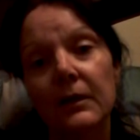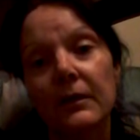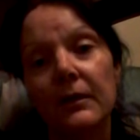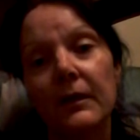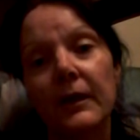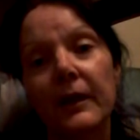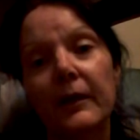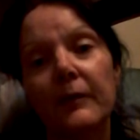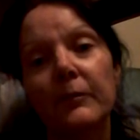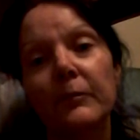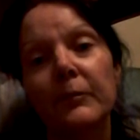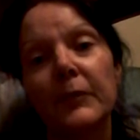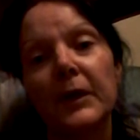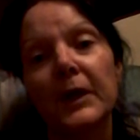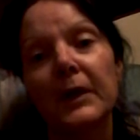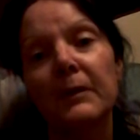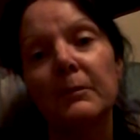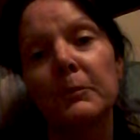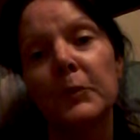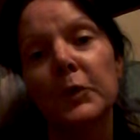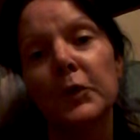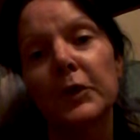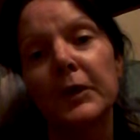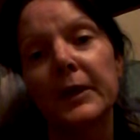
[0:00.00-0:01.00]
that
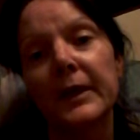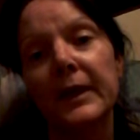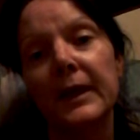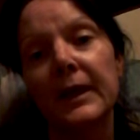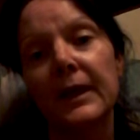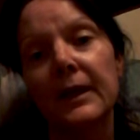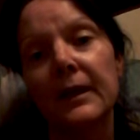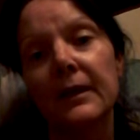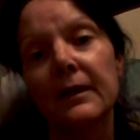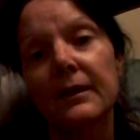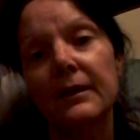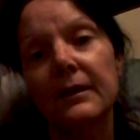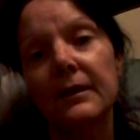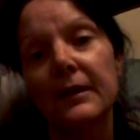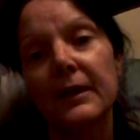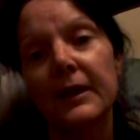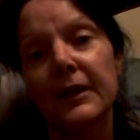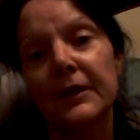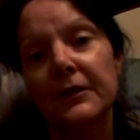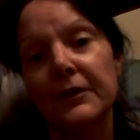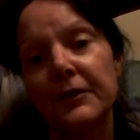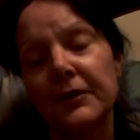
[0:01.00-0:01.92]
memory, it